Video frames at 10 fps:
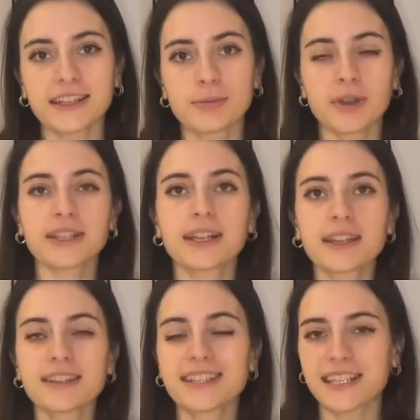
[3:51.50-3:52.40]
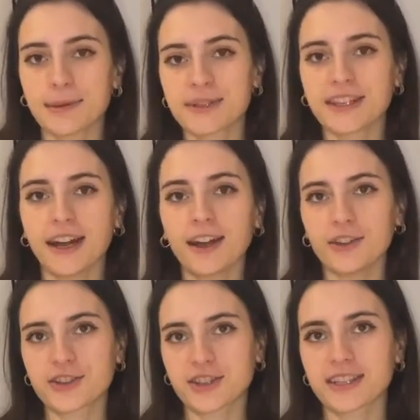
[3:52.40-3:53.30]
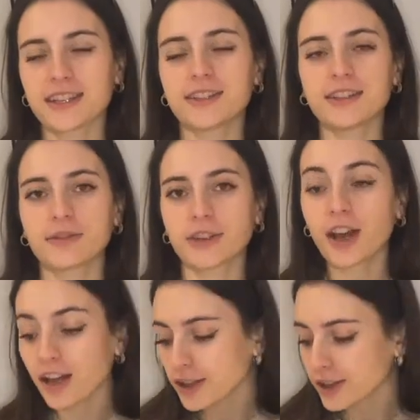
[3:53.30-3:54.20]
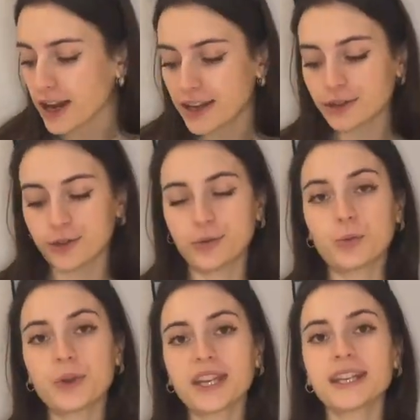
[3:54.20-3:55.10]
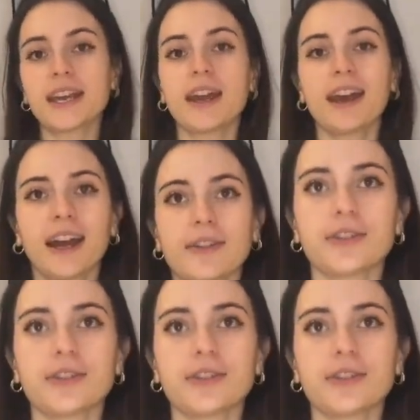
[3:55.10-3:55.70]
is basically the same style, just in a different color, and the tweed, I have